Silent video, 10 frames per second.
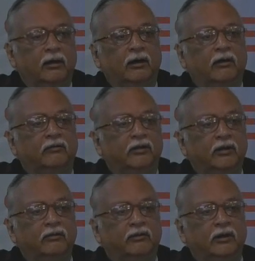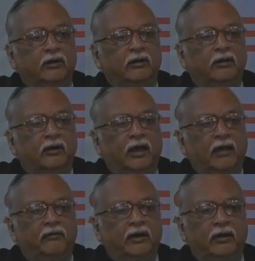she is
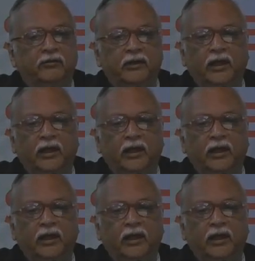having dyspnea,